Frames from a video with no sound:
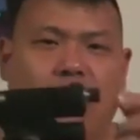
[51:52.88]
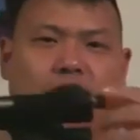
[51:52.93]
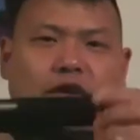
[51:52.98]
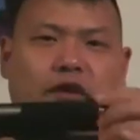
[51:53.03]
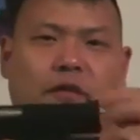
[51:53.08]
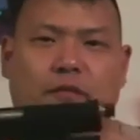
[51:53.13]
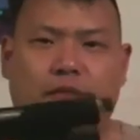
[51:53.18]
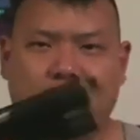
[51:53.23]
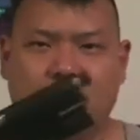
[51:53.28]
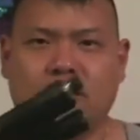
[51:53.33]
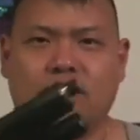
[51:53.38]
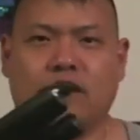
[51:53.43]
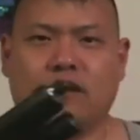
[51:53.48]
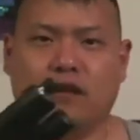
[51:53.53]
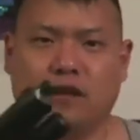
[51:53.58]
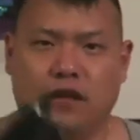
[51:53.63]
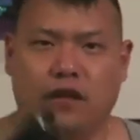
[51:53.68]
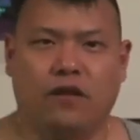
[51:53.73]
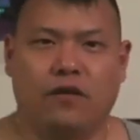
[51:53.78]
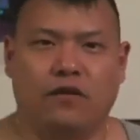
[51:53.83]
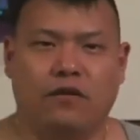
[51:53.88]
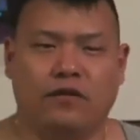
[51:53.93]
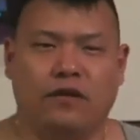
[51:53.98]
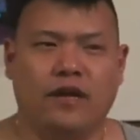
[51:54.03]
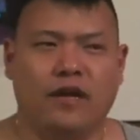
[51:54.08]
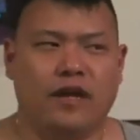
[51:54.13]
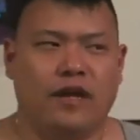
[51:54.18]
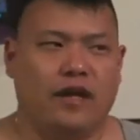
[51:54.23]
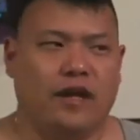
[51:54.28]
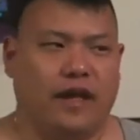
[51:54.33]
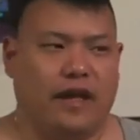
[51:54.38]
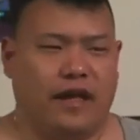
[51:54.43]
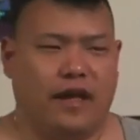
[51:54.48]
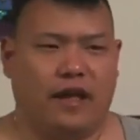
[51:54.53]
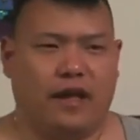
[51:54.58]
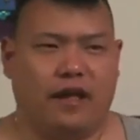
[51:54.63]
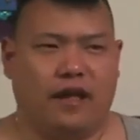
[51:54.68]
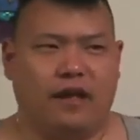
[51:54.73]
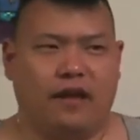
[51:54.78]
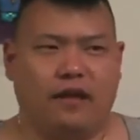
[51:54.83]
on your pistol alone,
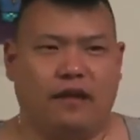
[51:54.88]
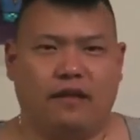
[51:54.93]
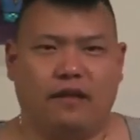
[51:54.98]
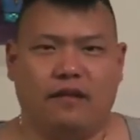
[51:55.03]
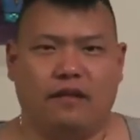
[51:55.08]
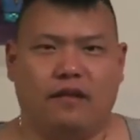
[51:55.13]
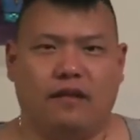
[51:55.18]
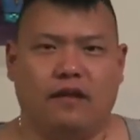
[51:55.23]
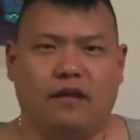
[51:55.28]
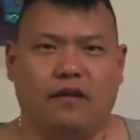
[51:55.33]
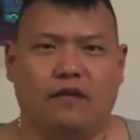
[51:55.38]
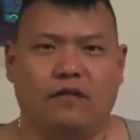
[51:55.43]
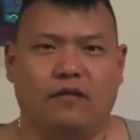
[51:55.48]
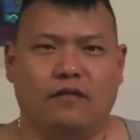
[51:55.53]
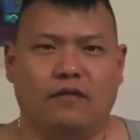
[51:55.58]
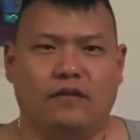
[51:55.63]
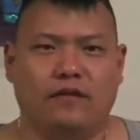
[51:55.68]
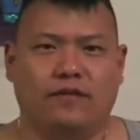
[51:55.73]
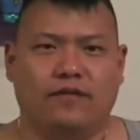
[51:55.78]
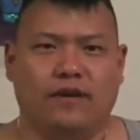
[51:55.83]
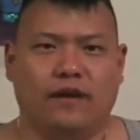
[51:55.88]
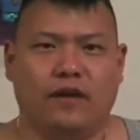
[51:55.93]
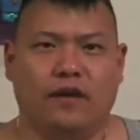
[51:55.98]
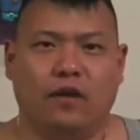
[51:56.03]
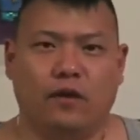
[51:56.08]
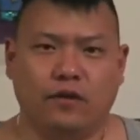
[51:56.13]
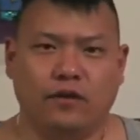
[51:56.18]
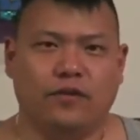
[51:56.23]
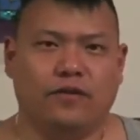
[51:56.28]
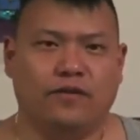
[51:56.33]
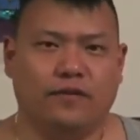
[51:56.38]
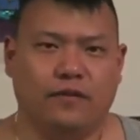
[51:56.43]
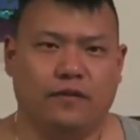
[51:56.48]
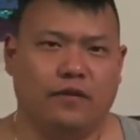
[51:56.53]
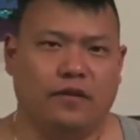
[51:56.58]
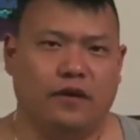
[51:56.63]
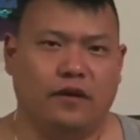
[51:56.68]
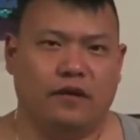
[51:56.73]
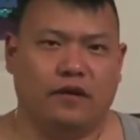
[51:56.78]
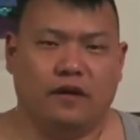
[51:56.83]
and, you know, to find a holster
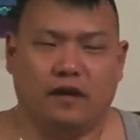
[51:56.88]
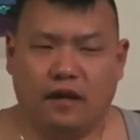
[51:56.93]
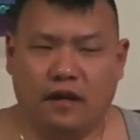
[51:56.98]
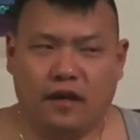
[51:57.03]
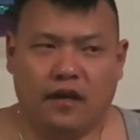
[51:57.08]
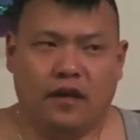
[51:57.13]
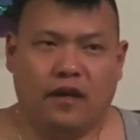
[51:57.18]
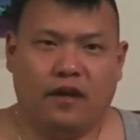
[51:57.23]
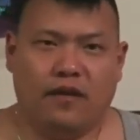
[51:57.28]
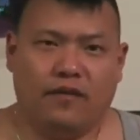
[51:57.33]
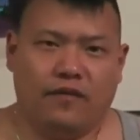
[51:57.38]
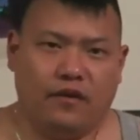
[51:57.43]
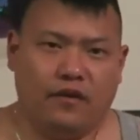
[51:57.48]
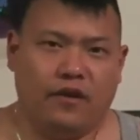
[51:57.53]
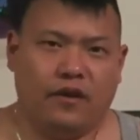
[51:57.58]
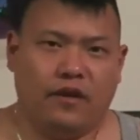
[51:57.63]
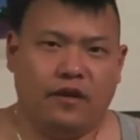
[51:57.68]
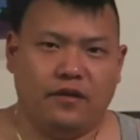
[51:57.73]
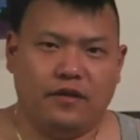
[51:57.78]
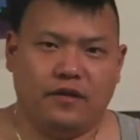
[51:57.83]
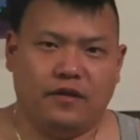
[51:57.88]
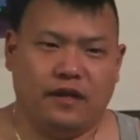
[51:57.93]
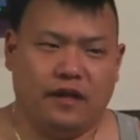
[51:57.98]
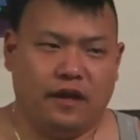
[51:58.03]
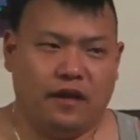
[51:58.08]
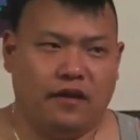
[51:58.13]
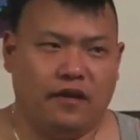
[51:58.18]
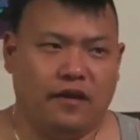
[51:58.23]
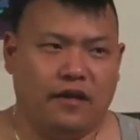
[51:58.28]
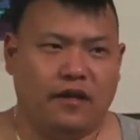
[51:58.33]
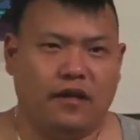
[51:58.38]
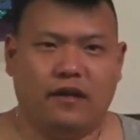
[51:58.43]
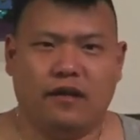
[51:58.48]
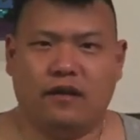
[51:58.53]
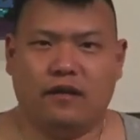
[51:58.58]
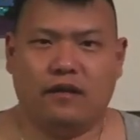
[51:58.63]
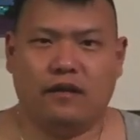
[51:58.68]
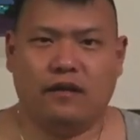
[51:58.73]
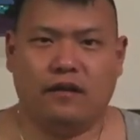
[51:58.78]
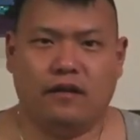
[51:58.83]
for it. If you're in the Houston
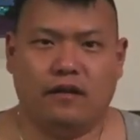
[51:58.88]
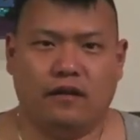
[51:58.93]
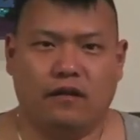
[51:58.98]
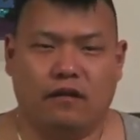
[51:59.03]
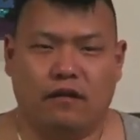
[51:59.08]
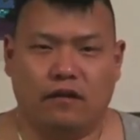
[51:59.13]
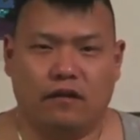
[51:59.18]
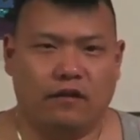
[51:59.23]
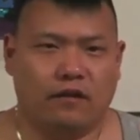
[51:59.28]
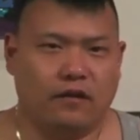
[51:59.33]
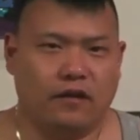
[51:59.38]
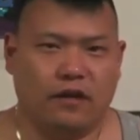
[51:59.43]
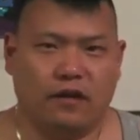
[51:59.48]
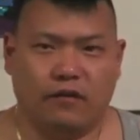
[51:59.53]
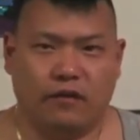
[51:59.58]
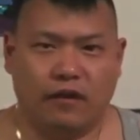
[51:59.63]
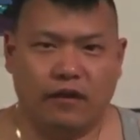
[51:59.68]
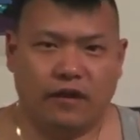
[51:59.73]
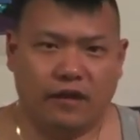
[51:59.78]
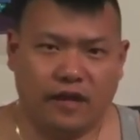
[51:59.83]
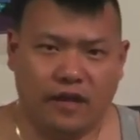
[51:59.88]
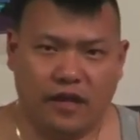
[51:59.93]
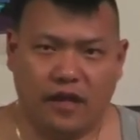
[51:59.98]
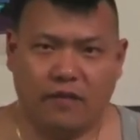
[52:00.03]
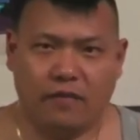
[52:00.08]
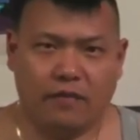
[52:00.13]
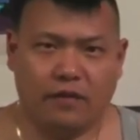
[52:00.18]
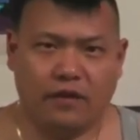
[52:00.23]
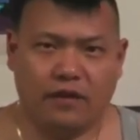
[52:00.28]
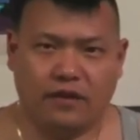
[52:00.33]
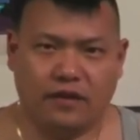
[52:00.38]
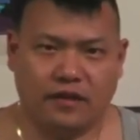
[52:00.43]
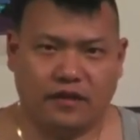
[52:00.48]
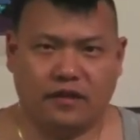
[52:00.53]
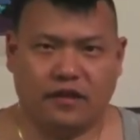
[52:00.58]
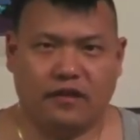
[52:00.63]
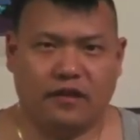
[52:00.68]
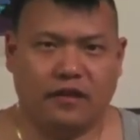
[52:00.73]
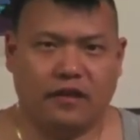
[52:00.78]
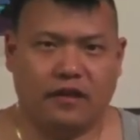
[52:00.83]
area, or around the Kemah,
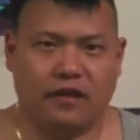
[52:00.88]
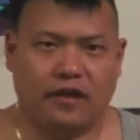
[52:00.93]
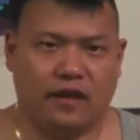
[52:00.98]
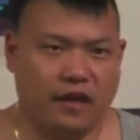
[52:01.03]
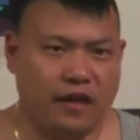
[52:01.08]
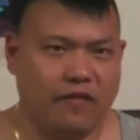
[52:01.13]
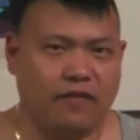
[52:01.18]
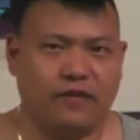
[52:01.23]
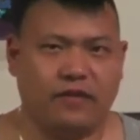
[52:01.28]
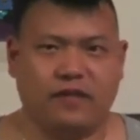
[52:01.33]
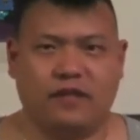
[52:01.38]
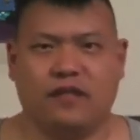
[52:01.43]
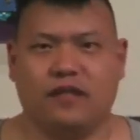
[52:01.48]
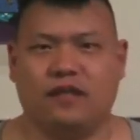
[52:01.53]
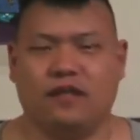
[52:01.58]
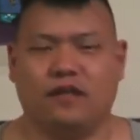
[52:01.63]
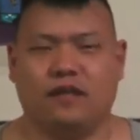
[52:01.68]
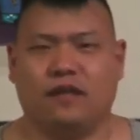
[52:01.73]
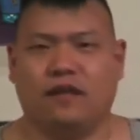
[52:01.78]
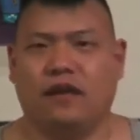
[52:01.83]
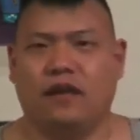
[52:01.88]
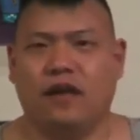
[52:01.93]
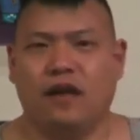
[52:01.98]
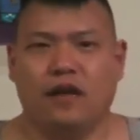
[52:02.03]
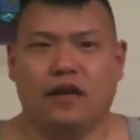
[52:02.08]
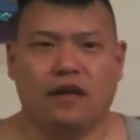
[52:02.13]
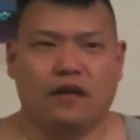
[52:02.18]
Texas area, Galveston,